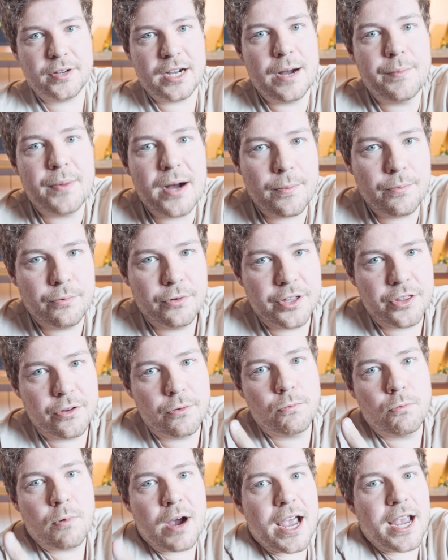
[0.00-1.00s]
come up with a
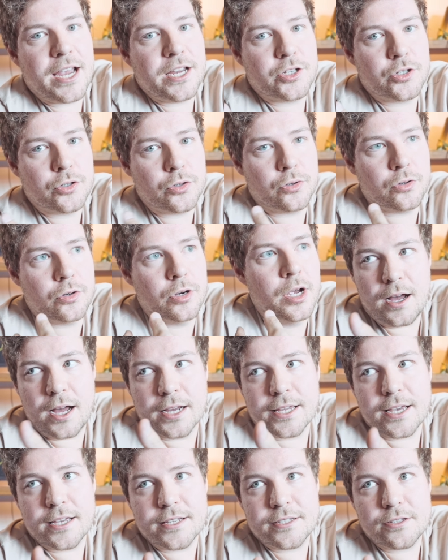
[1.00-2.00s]
way to, I
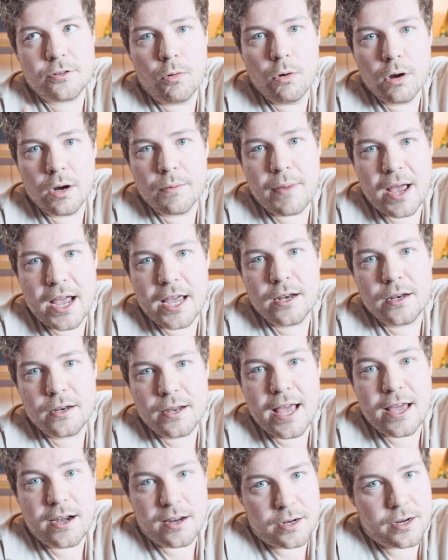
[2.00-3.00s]
guess, automate
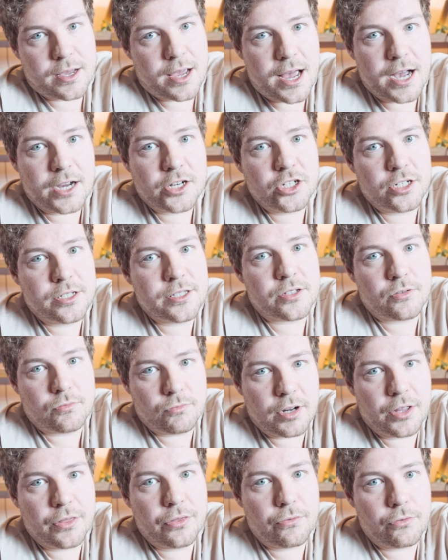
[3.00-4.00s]
editor actions and
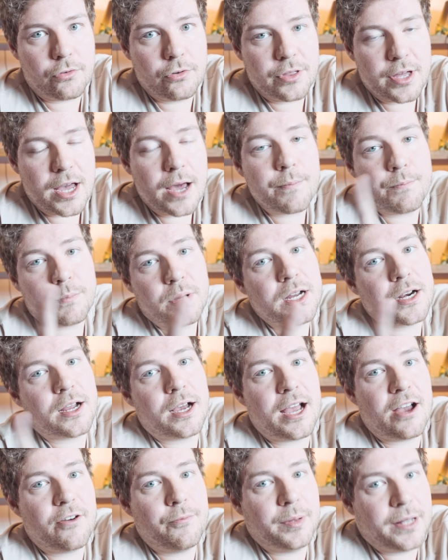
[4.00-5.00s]
run through that. But I
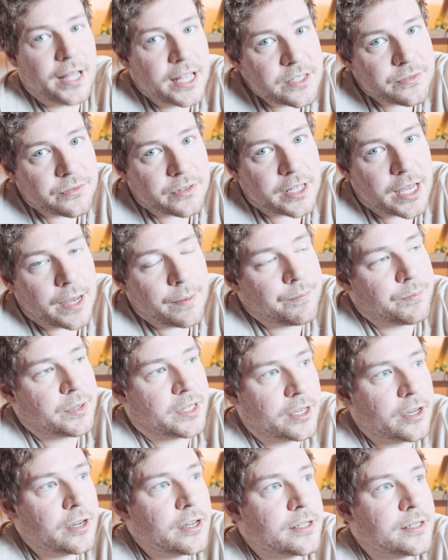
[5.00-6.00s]
have plans for that
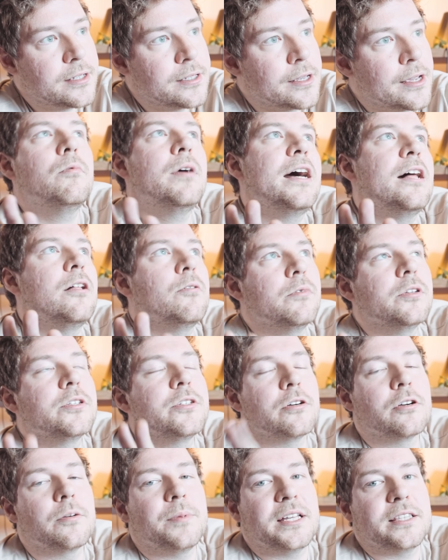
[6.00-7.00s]
because, well, we'll
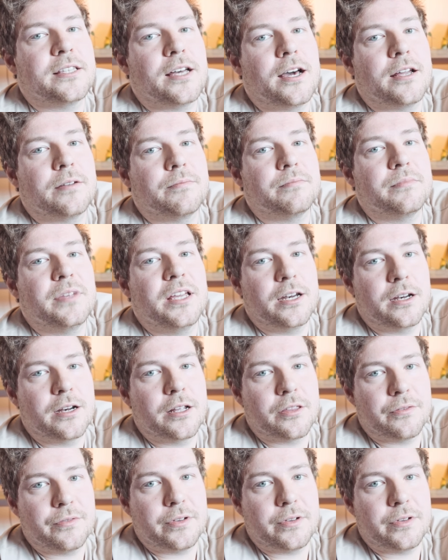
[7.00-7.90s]
talk about that in another